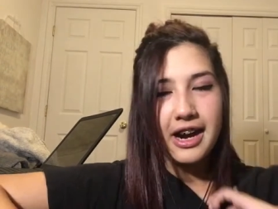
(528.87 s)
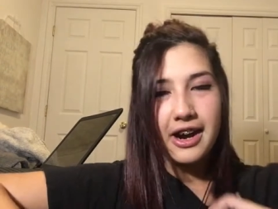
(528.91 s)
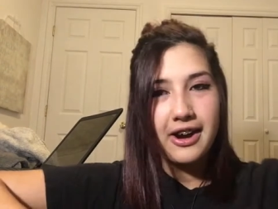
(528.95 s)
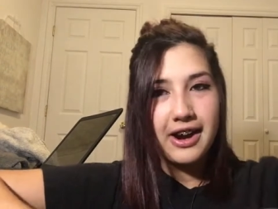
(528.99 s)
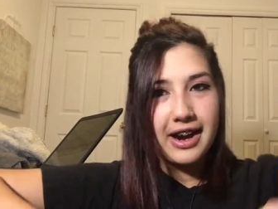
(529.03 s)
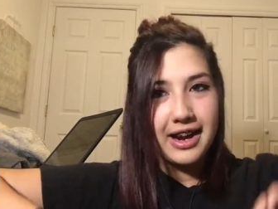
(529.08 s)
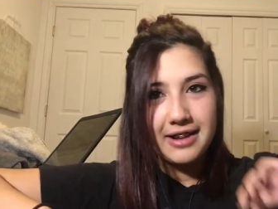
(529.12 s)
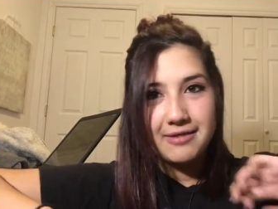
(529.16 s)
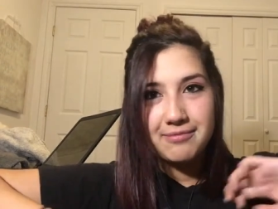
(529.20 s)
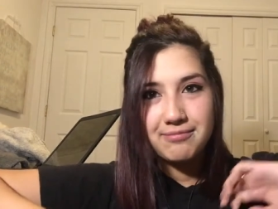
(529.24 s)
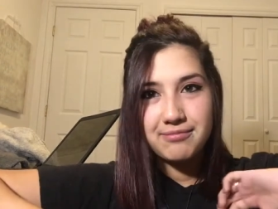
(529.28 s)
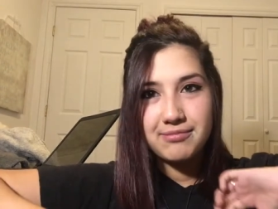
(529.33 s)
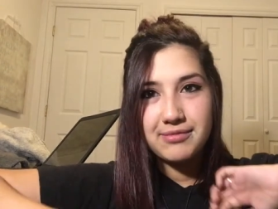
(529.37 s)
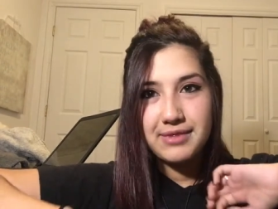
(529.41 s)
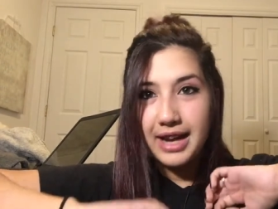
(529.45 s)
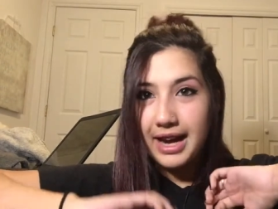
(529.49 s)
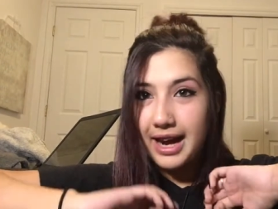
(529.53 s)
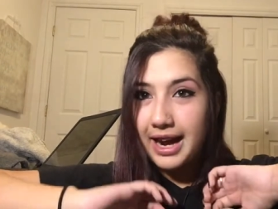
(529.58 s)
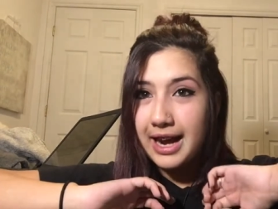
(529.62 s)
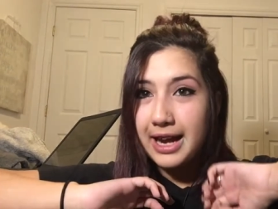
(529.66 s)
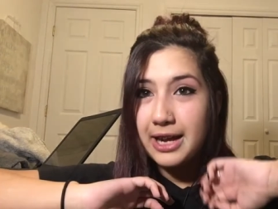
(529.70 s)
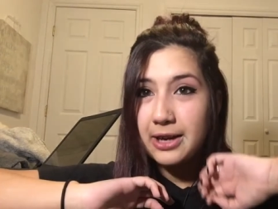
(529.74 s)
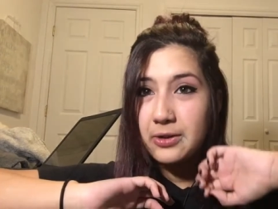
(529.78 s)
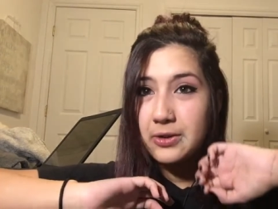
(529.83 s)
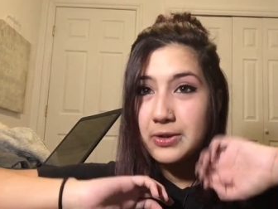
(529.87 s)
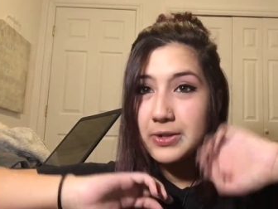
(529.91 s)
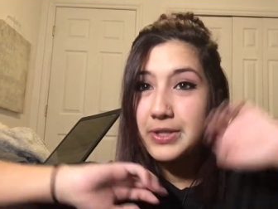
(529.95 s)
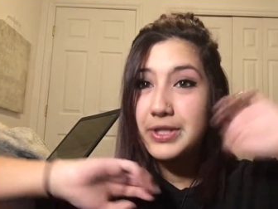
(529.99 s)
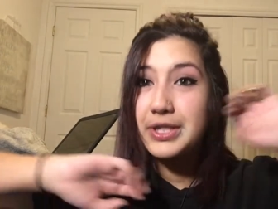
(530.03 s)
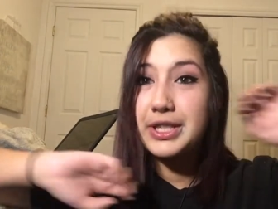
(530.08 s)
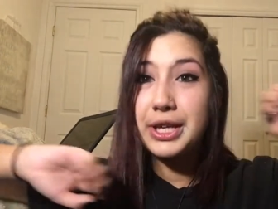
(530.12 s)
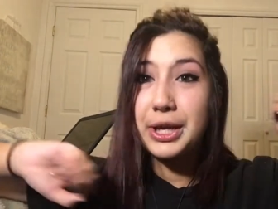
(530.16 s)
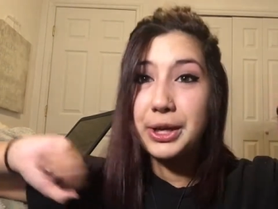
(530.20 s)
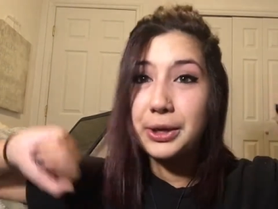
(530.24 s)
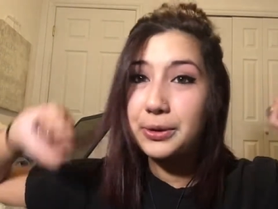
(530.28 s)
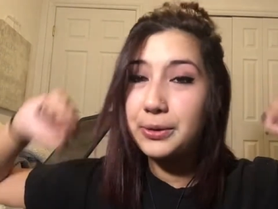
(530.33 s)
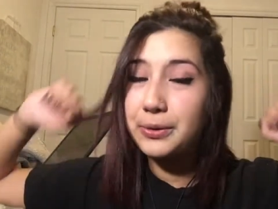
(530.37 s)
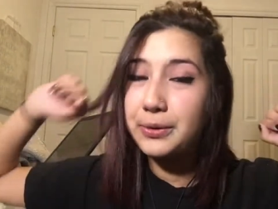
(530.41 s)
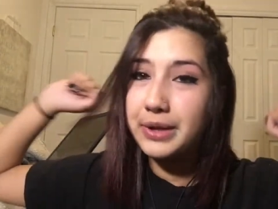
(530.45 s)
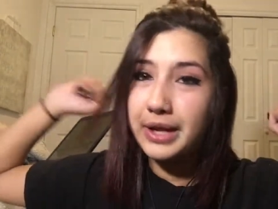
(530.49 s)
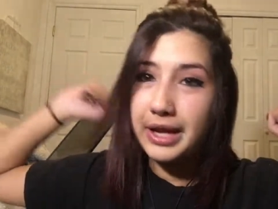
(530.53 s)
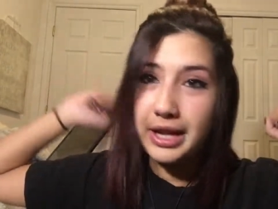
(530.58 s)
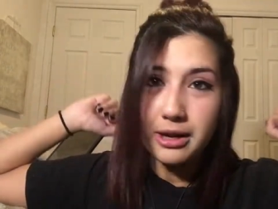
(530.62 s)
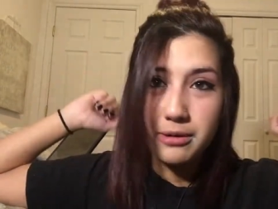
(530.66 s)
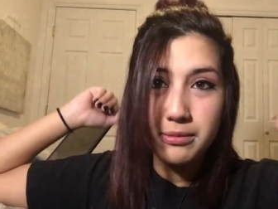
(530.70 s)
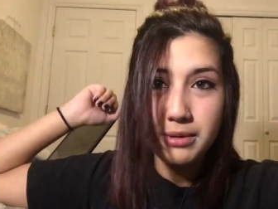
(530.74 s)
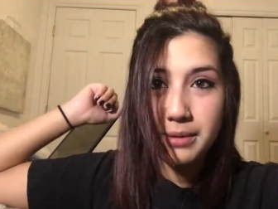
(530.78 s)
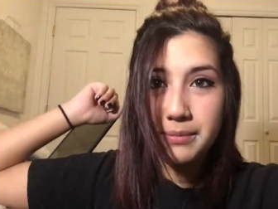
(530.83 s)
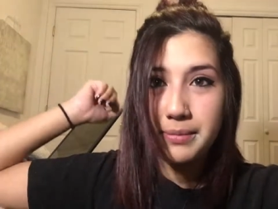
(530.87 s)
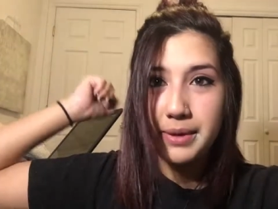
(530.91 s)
Alright, I will see you later, my